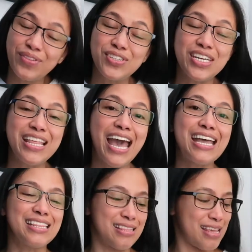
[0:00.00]
See
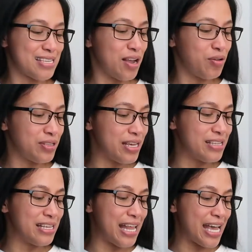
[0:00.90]
that?
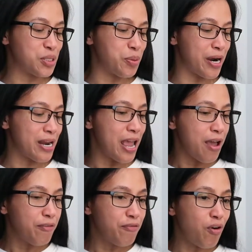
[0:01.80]
The last part.
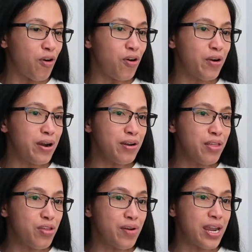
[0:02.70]

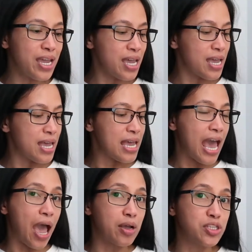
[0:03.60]
4, 3.
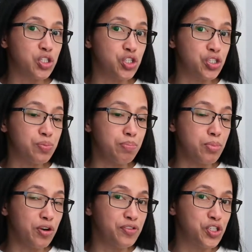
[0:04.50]
I
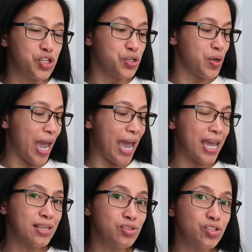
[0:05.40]
move to
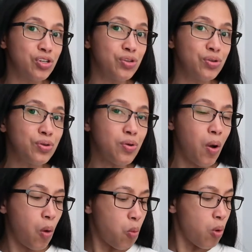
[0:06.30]
A,
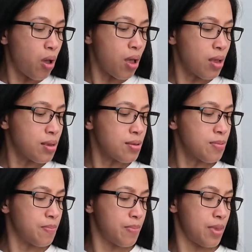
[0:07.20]
2,
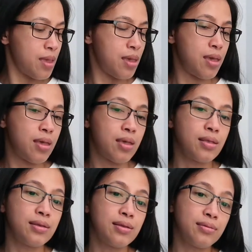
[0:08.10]

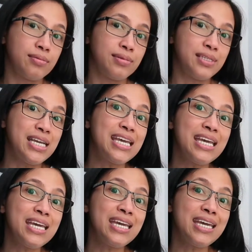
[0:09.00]
1,
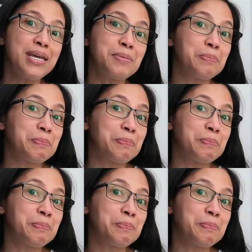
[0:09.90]
D.